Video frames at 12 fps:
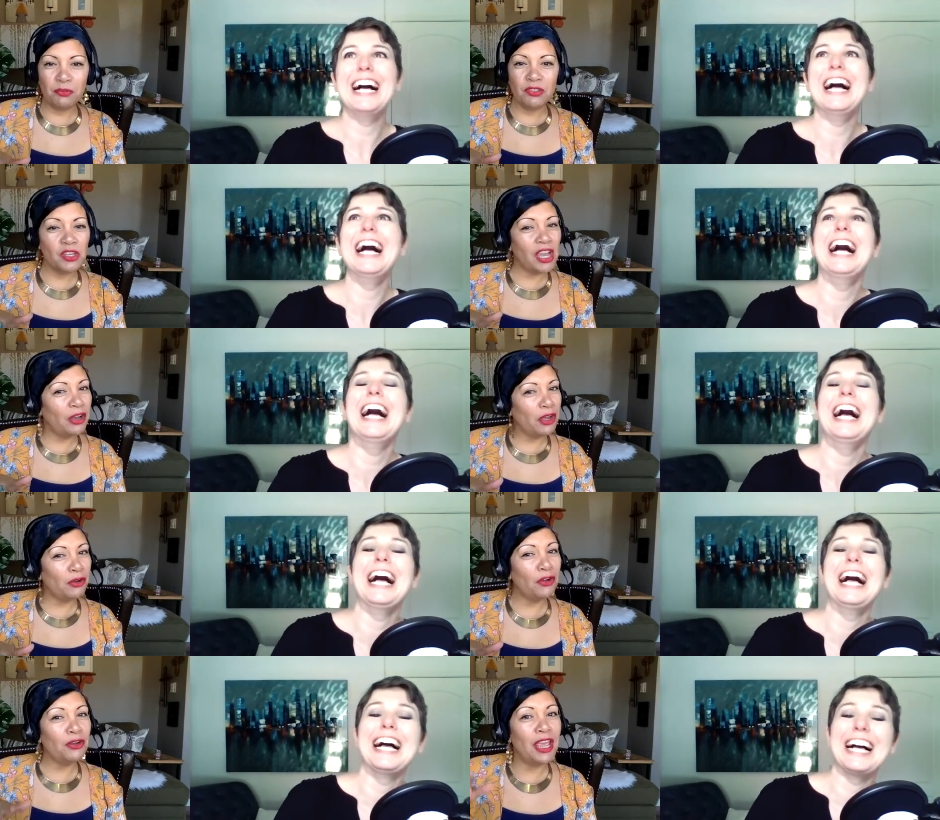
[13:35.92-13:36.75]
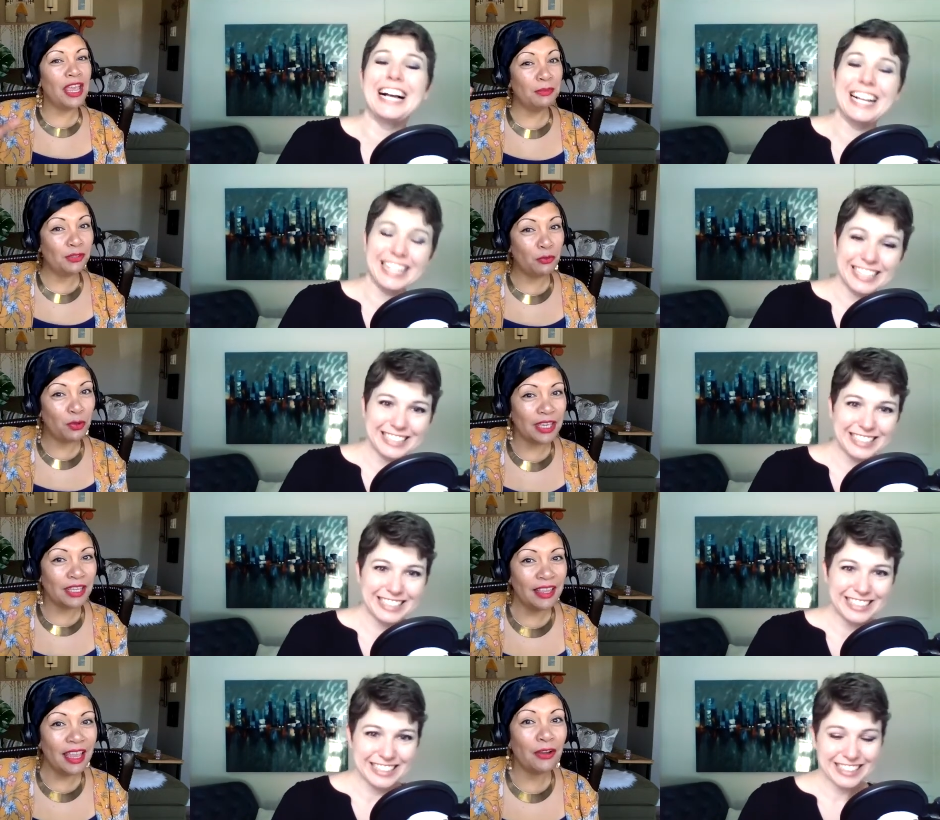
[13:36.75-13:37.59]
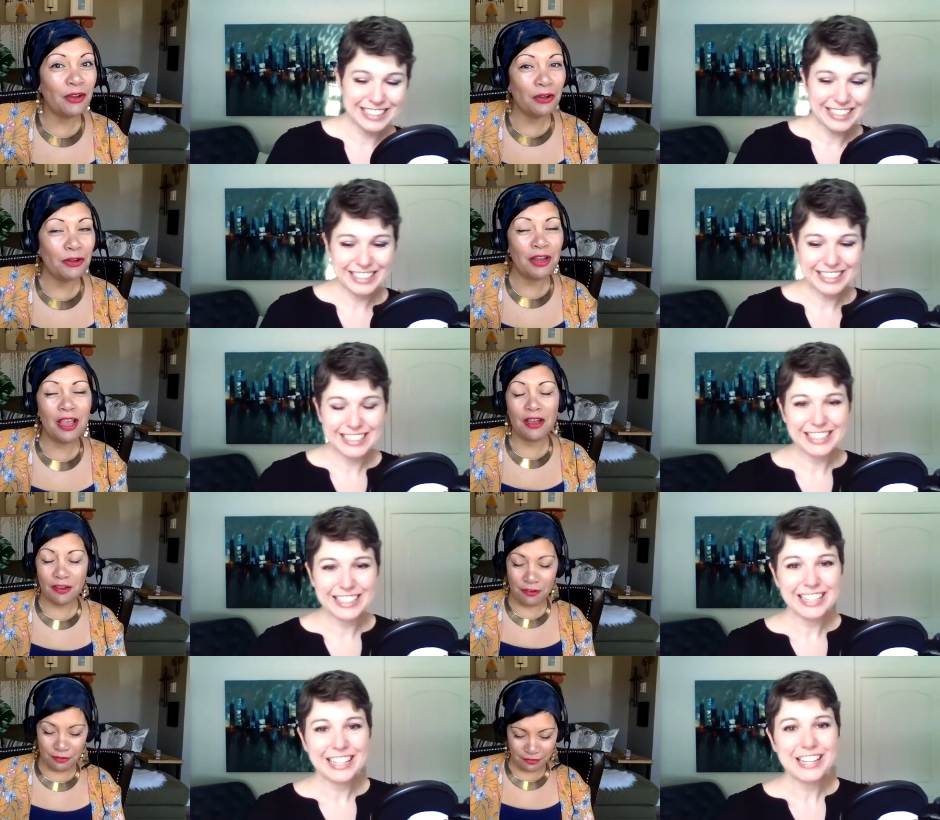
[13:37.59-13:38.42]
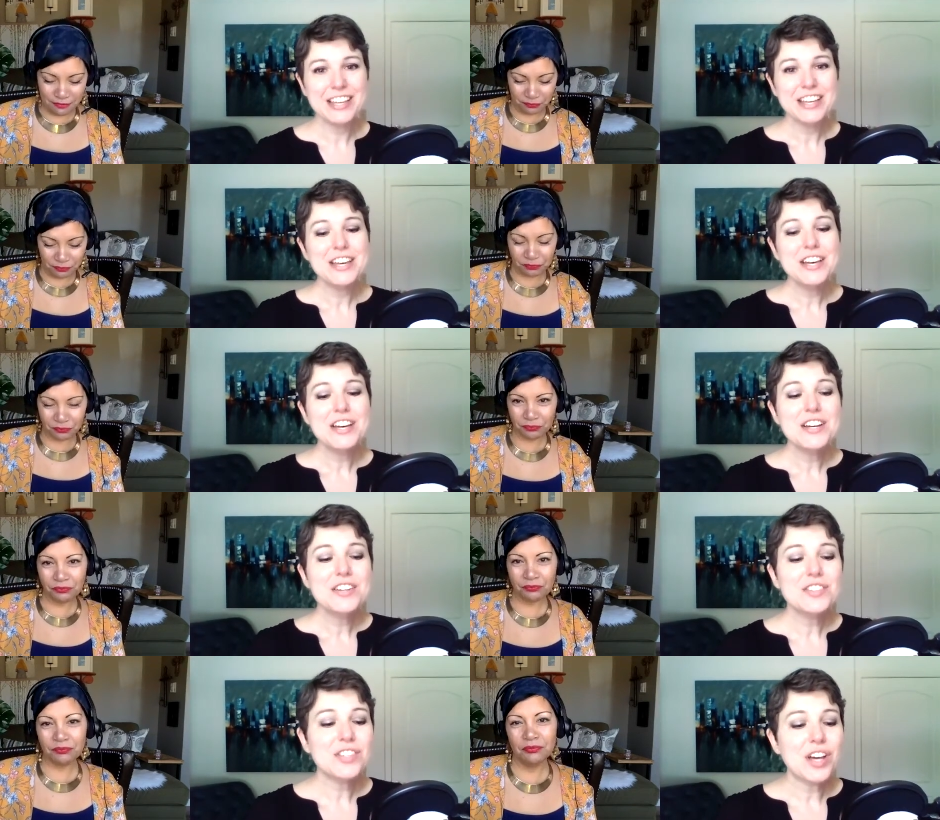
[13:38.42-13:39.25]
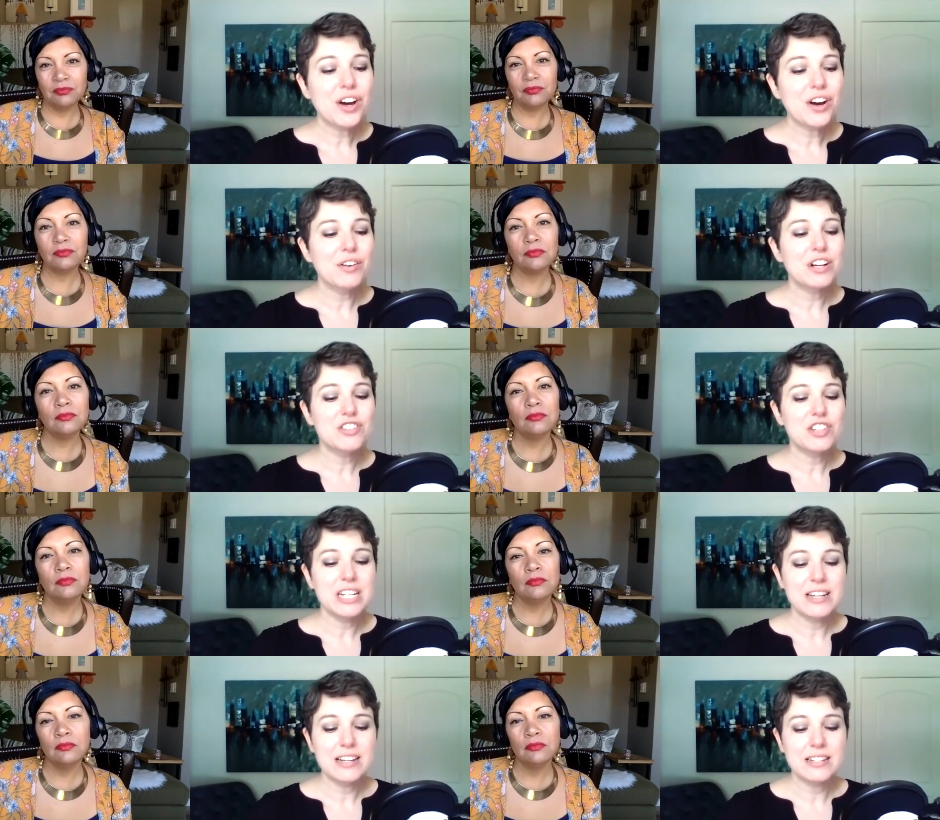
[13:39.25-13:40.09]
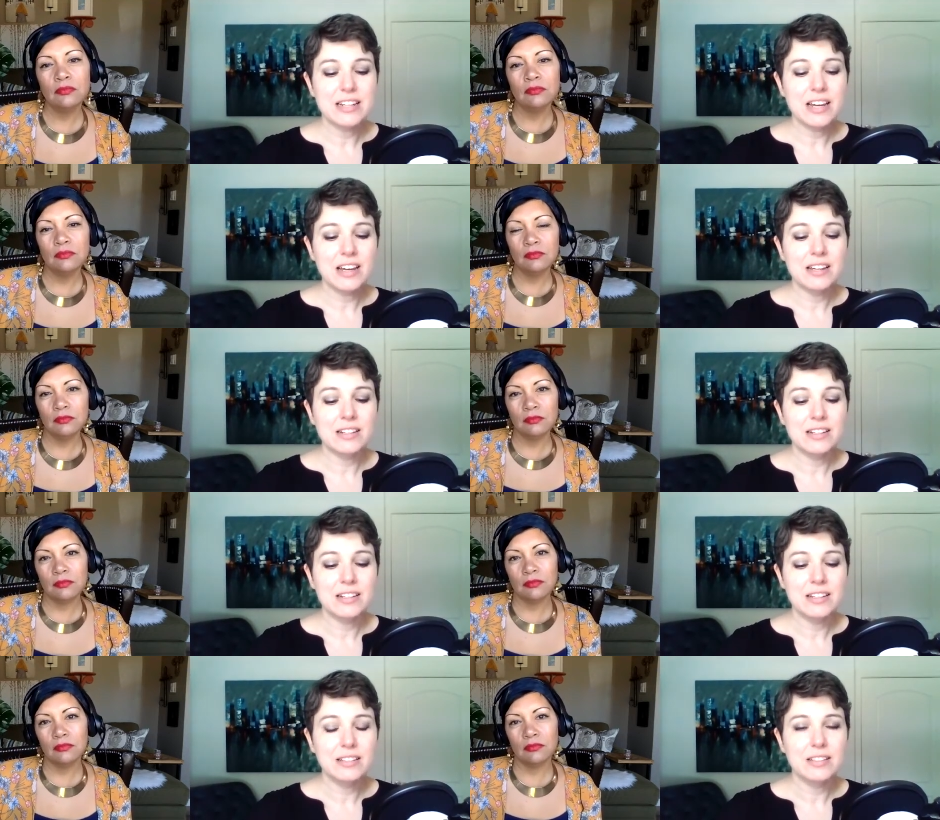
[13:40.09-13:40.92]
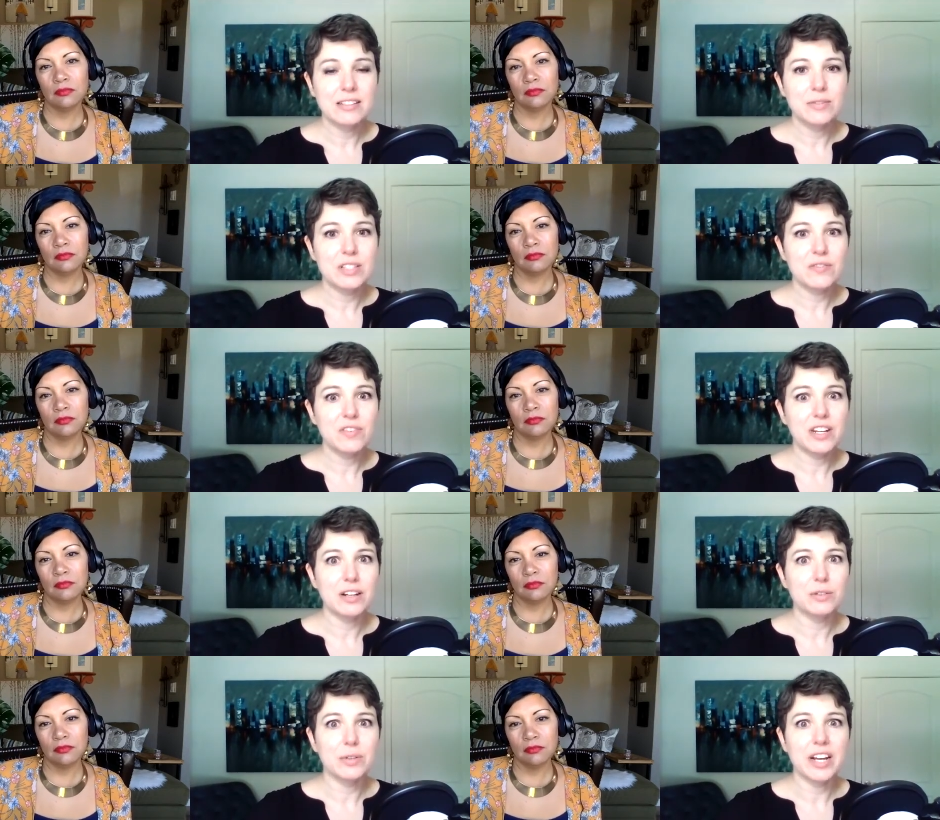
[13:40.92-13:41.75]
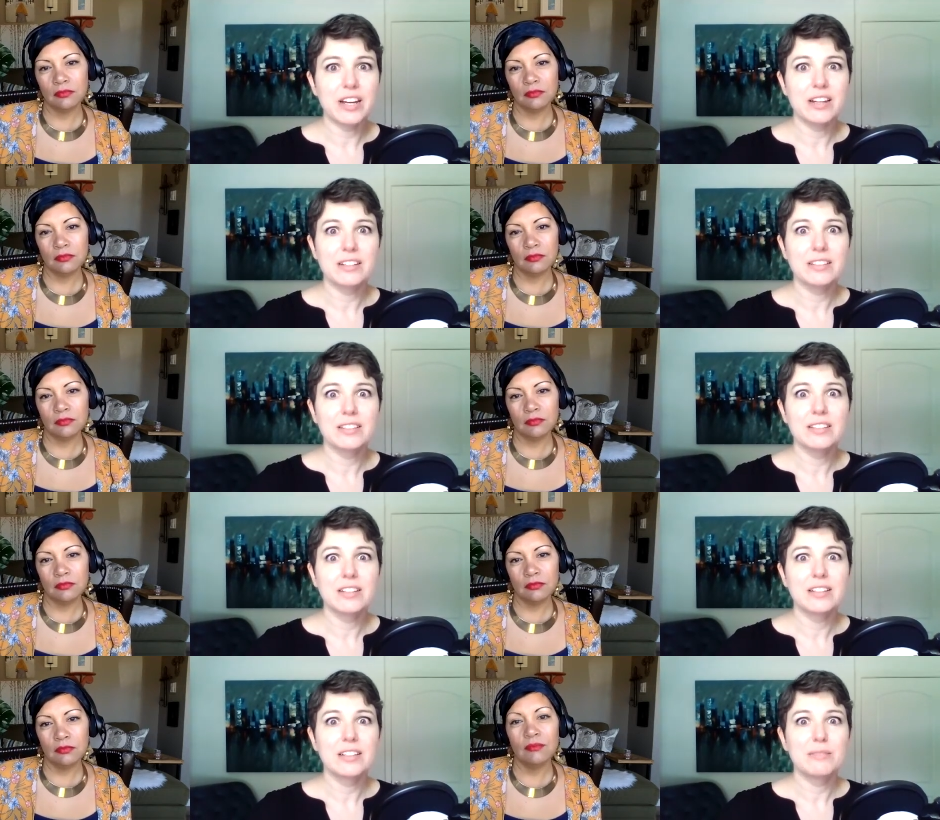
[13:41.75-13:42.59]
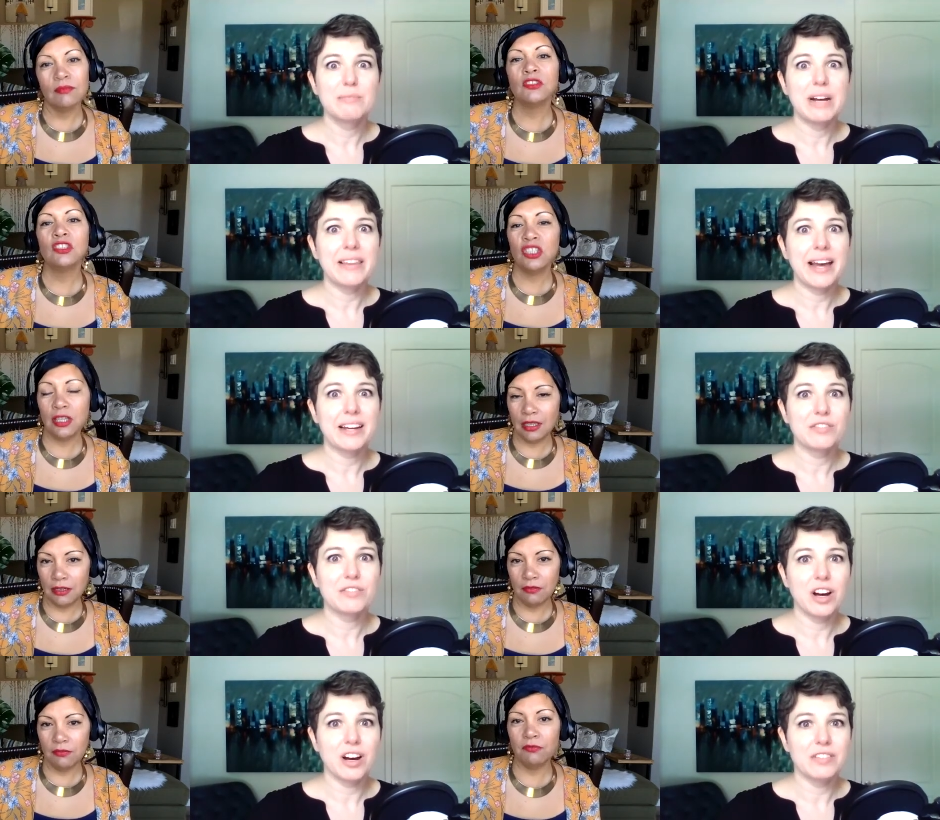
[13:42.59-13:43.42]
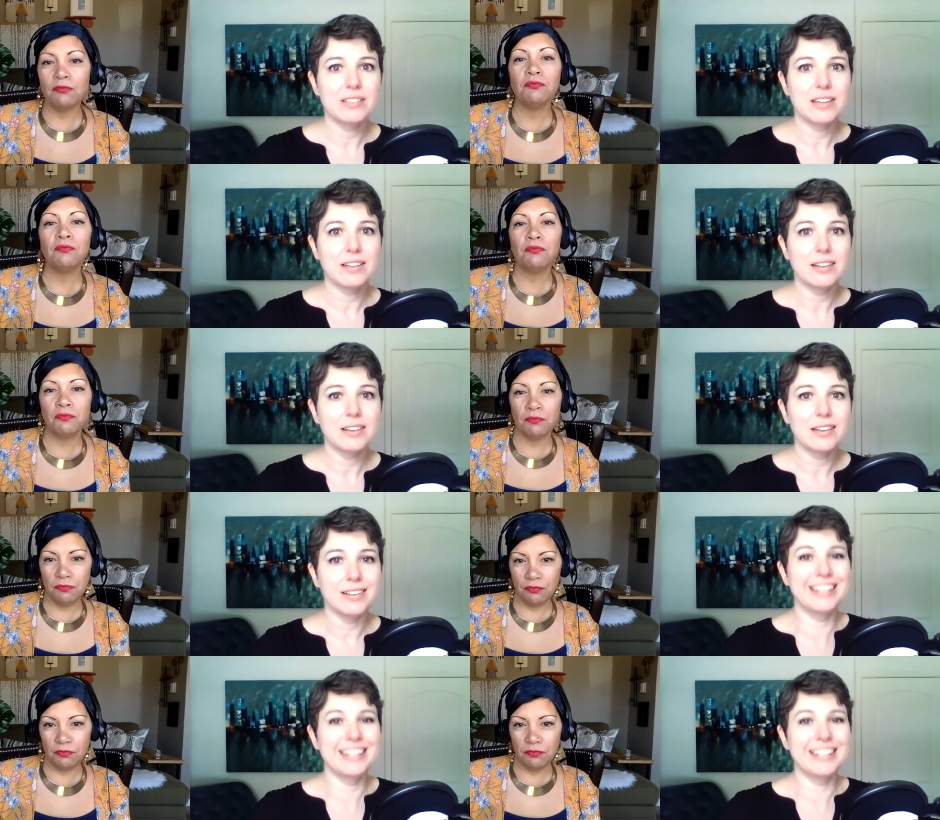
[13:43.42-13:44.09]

Speaker 1: shout out her name so we can let her know.
Speaker 2: So she had done was video, right? My lack had, of coffee is kicking in.